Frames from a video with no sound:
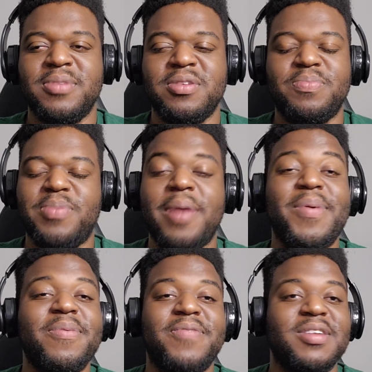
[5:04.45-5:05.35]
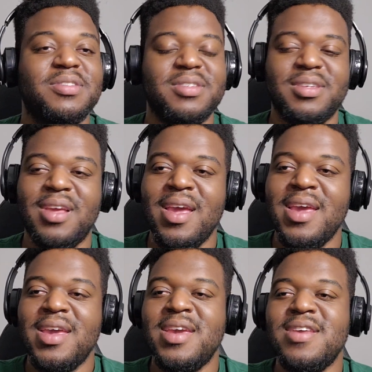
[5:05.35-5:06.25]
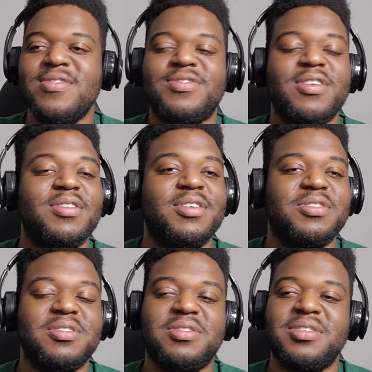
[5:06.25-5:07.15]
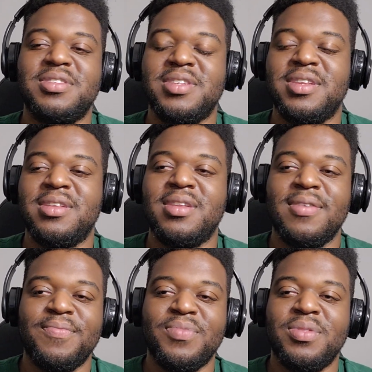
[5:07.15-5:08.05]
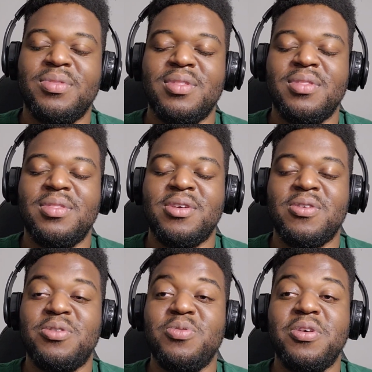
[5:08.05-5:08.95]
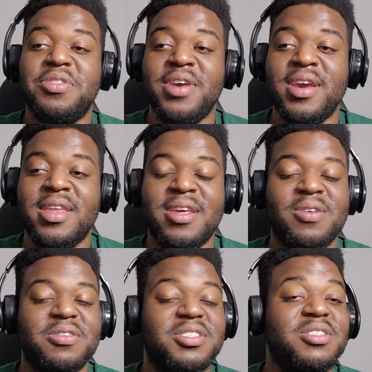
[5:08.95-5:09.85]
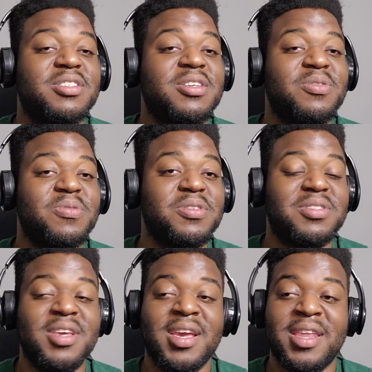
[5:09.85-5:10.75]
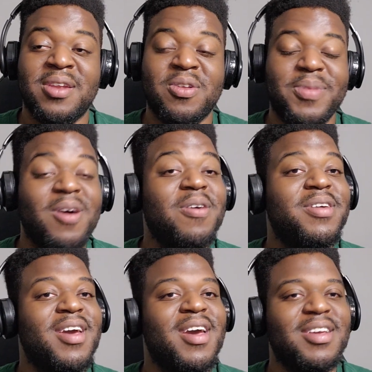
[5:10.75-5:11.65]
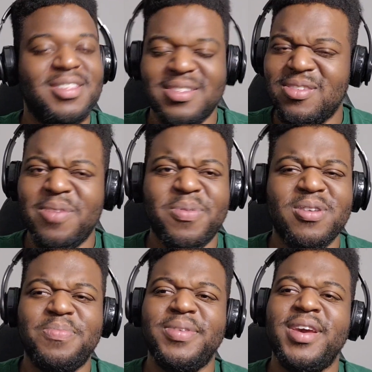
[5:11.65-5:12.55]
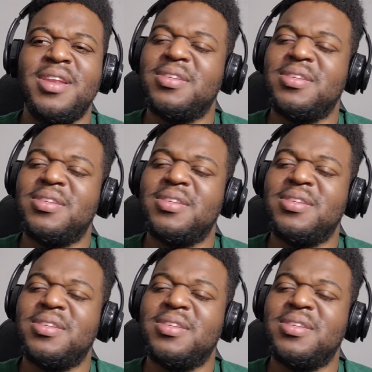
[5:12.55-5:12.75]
They'll pop up eventually in certain instances, and they're gonna do their thing, and then we'll see Cid do his thing, and then we'll go, oh yeah, it's all part of the plan.